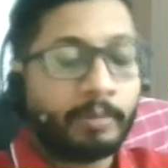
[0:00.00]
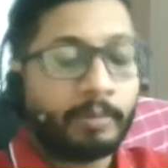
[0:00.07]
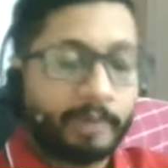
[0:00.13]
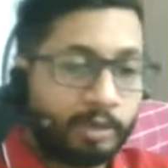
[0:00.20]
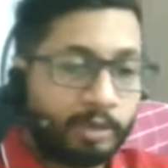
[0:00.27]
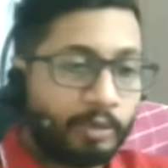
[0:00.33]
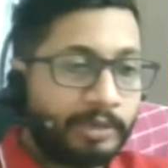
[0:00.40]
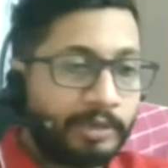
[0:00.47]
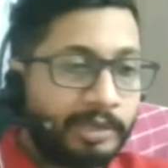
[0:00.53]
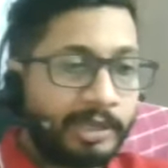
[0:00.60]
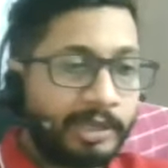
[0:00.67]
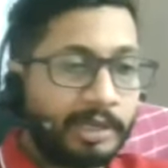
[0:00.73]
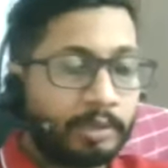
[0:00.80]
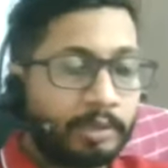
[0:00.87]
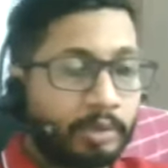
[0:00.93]
But you will
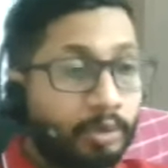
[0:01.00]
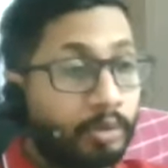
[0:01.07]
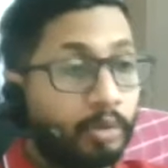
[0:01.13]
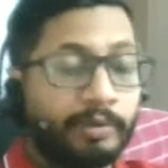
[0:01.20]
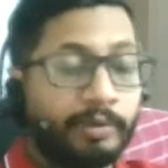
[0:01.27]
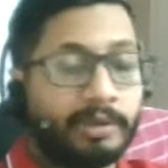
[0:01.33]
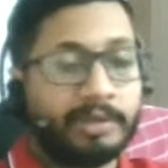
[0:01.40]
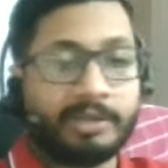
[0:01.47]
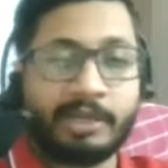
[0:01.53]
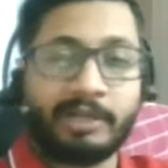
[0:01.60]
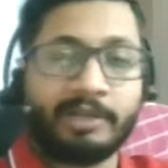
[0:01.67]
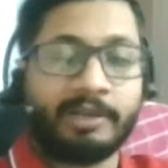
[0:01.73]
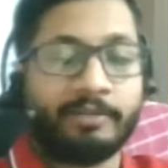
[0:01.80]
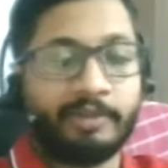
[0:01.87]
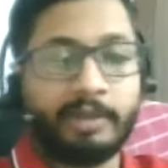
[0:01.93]
say, so you will
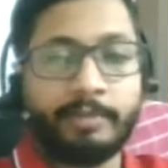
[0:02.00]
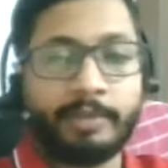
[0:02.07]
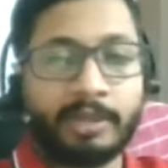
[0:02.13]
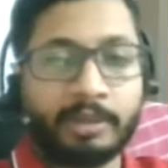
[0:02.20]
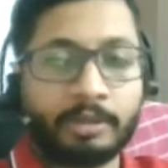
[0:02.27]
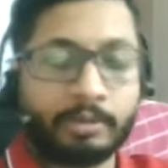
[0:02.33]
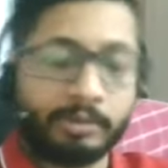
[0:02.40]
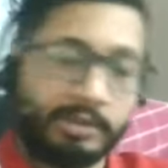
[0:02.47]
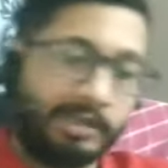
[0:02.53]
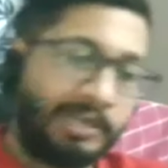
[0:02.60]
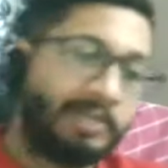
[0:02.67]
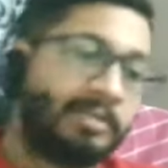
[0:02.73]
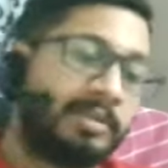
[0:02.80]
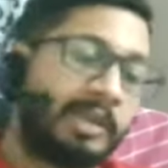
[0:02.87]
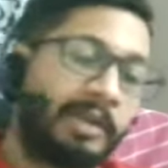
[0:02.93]
charge every month?
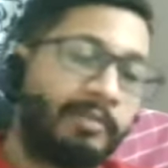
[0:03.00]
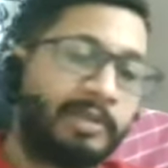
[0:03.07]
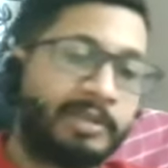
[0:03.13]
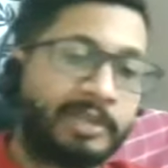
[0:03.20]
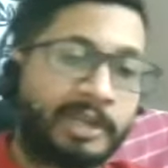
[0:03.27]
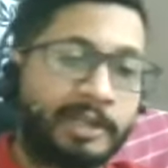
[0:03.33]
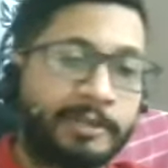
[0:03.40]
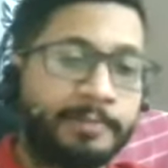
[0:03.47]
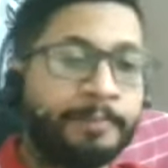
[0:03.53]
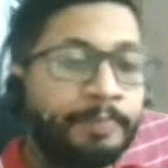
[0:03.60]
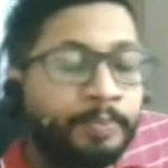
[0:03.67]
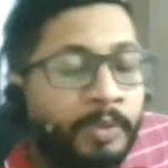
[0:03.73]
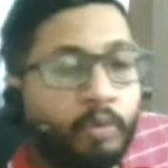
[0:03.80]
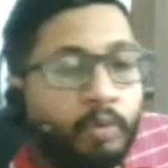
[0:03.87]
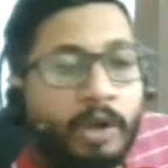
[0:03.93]
Yes, I will charge.
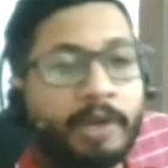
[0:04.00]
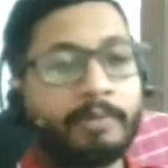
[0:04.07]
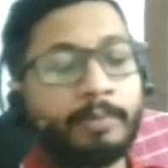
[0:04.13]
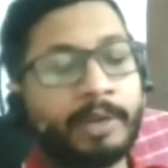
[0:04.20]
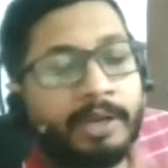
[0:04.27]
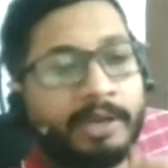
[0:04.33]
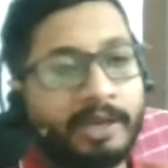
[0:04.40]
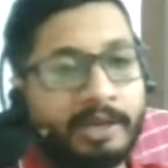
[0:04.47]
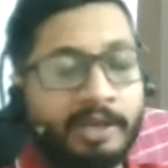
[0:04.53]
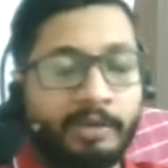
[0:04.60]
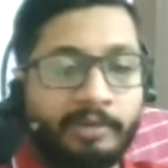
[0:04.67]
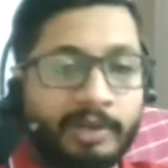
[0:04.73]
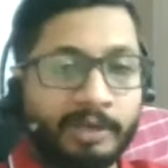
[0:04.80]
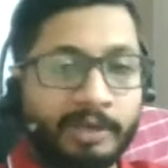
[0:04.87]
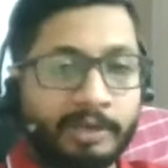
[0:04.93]
What, my data
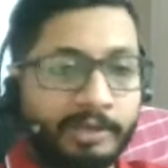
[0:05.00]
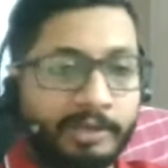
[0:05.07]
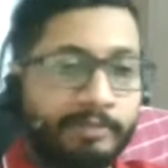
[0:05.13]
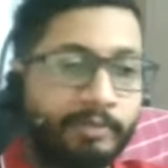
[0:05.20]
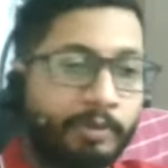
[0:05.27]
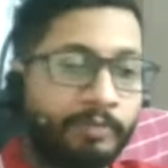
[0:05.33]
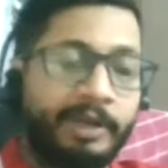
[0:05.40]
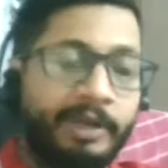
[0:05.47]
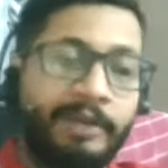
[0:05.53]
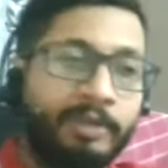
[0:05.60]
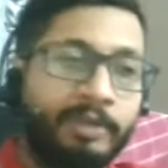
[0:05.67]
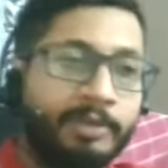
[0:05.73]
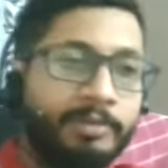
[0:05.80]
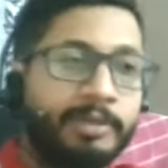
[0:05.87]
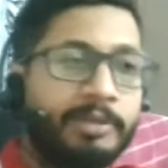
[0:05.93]
will increase from 5
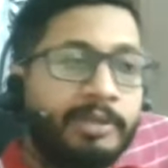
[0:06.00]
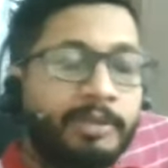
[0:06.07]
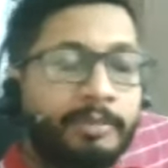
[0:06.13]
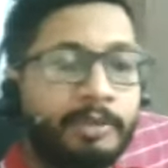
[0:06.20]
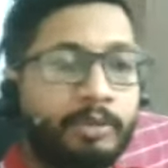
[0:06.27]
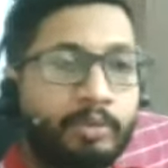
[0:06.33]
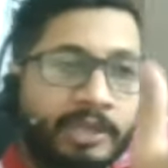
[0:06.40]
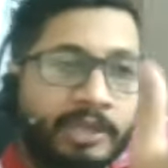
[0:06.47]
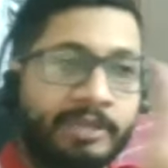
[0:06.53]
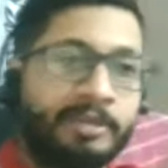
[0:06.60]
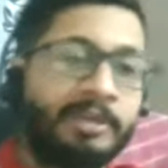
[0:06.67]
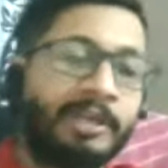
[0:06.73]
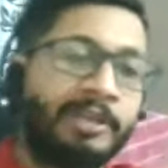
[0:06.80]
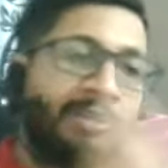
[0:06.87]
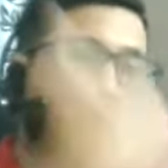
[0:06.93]
GB to
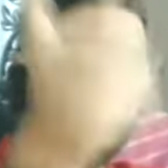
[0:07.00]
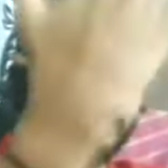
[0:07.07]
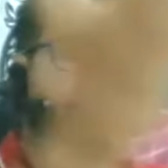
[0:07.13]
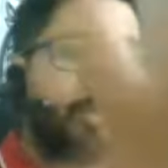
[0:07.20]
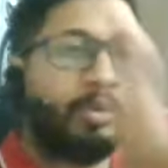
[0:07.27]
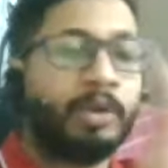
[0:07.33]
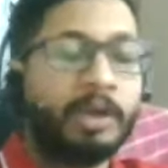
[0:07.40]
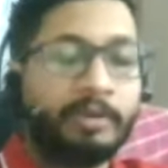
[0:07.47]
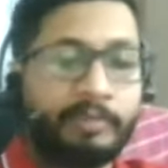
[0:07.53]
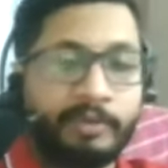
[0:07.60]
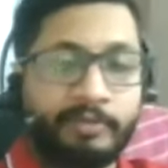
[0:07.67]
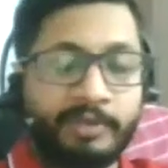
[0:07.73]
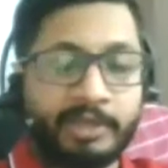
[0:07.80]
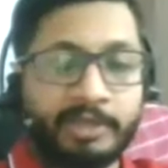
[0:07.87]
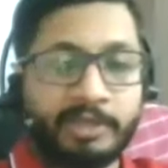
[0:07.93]
10 GB to
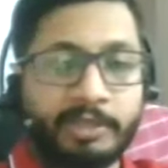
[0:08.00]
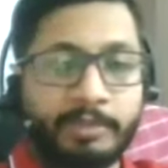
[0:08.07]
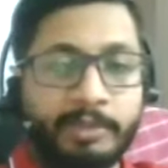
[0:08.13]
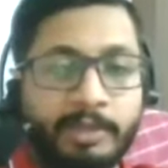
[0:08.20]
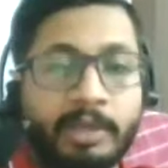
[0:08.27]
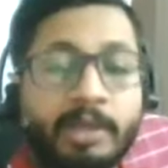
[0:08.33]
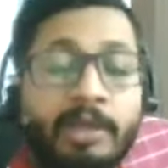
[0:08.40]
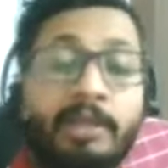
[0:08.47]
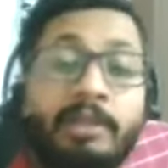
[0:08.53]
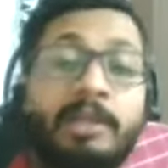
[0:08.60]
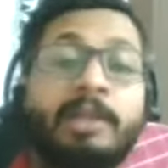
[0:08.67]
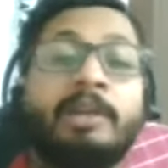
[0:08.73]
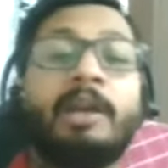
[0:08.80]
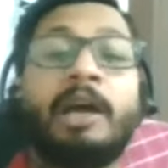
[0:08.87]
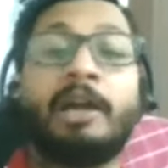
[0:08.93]
15 GB.
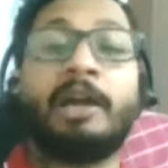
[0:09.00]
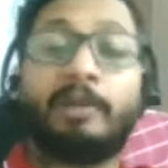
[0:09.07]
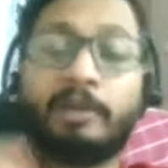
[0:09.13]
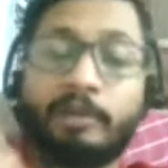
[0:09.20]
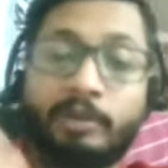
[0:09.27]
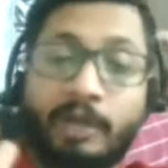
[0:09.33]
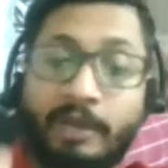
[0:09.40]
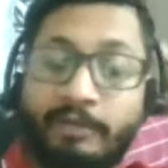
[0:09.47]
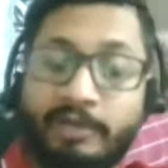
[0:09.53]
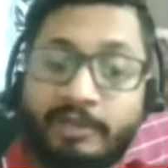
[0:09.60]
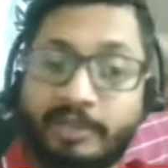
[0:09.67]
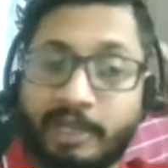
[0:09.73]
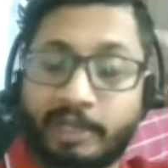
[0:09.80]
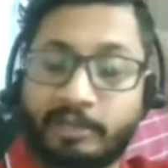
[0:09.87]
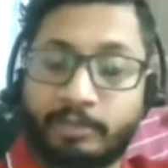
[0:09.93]
Then I will
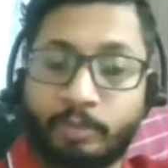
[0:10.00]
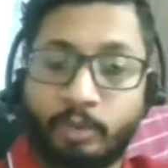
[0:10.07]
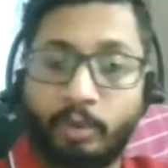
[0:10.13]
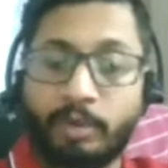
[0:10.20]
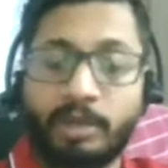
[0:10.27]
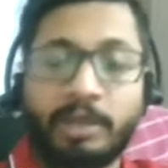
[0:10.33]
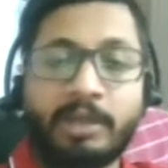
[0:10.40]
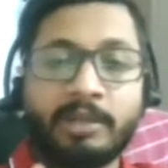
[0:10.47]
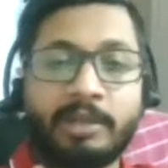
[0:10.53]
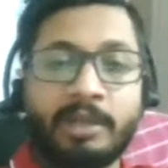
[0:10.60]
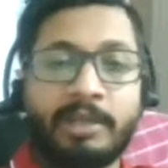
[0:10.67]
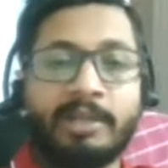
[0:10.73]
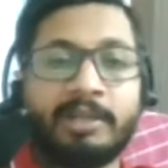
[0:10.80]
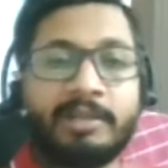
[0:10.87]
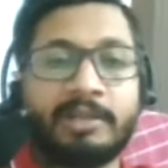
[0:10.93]
charge more.
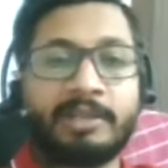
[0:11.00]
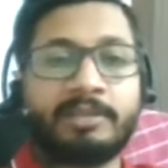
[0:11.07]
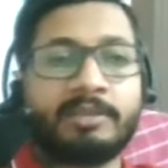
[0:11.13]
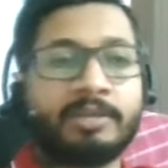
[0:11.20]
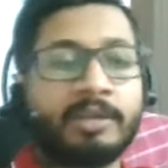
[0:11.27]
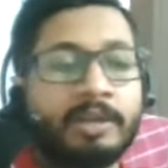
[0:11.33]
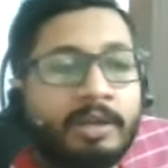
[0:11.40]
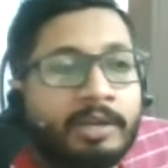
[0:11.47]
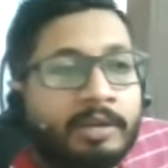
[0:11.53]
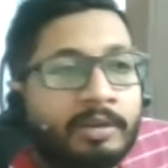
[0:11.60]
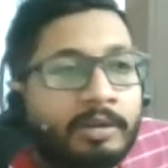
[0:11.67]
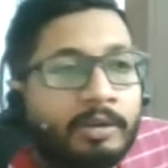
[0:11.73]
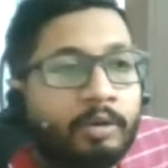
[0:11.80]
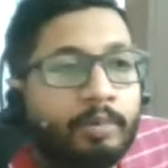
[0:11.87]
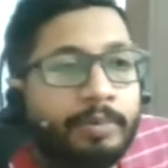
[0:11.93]
36
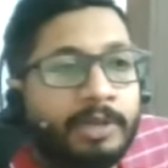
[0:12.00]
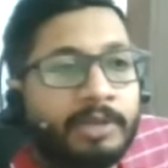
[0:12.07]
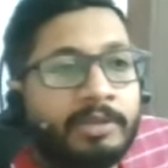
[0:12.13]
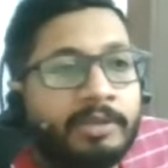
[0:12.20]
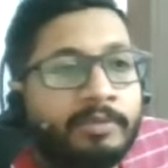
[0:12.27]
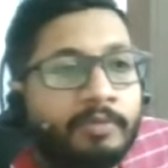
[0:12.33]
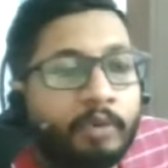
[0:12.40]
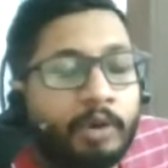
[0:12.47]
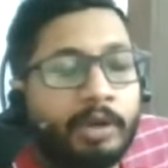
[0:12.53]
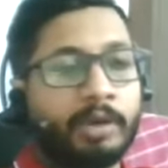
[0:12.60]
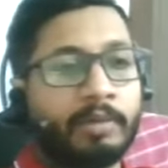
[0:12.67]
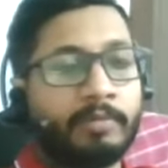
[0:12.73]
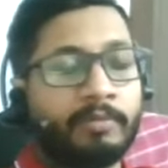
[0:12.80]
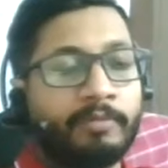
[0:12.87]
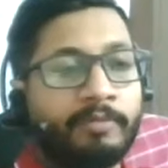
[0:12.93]
rupees is for
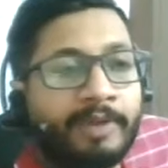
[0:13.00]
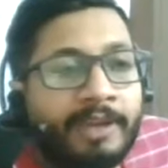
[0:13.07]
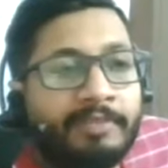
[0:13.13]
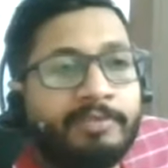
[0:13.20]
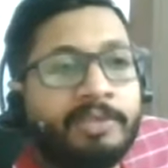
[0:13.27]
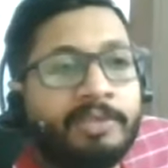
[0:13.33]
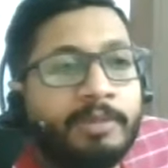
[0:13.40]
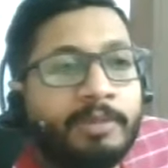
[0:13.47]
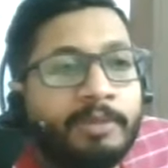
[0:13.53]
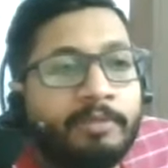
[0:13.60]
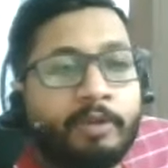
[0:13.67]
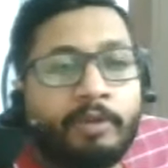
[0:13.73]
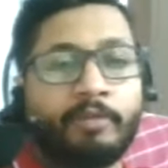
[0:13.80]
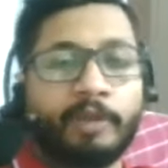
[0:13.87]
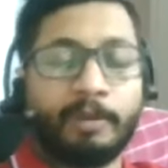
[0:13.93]
5 GB
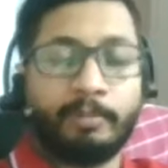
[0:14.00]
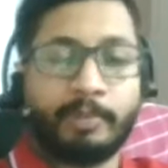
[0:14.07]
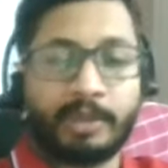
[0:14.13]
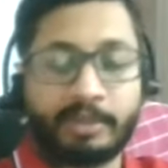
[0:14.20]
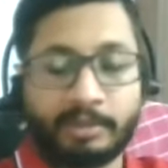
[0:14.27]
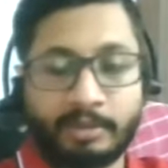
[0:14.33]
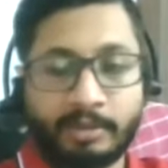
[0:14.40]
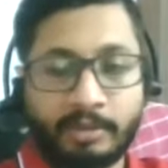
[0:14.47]
for 1 month.